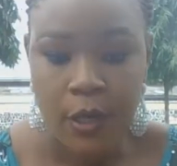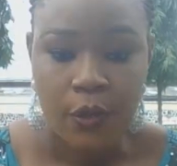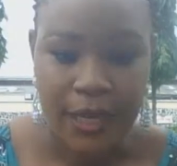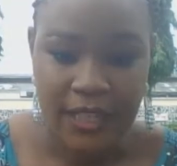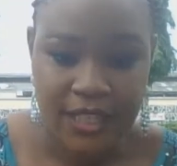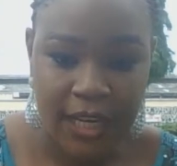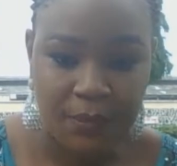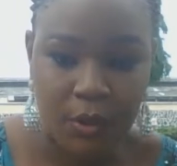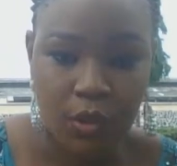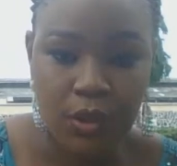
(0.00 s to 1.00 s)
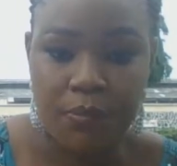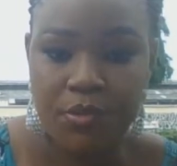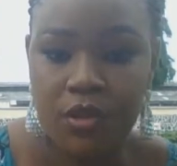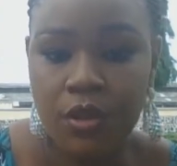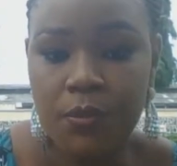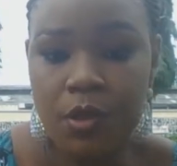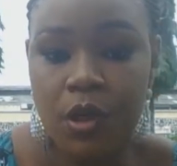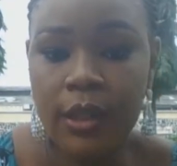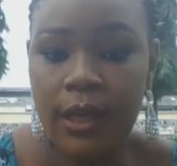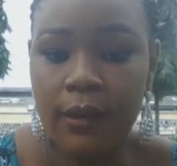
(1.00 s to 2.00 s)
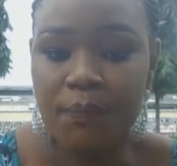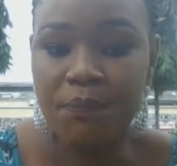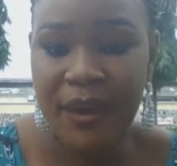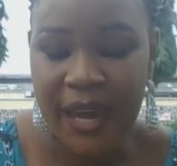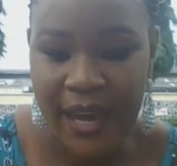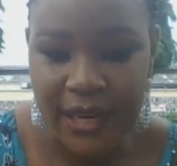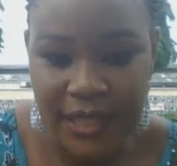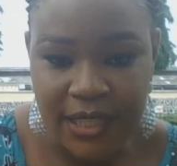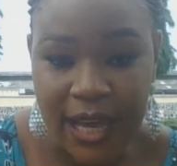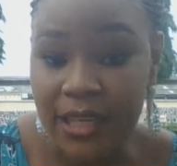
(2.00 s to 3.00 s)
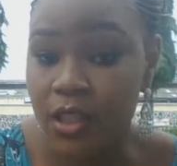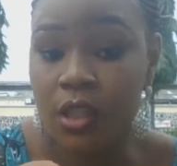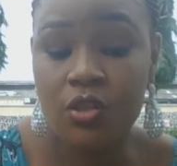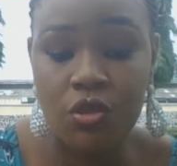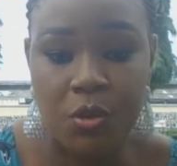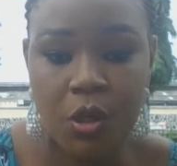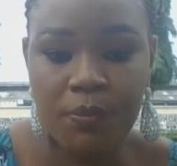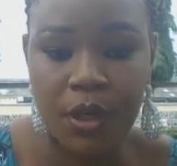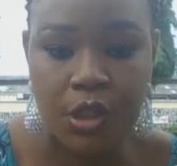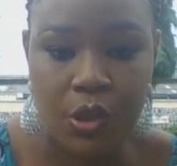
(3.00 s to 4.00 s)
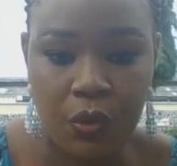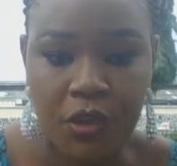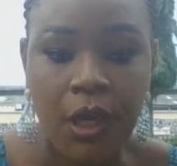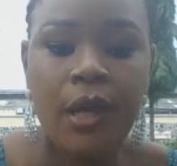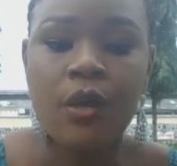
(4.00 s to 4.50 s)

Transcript: you can check below the prescription page, that's the description page, sorry,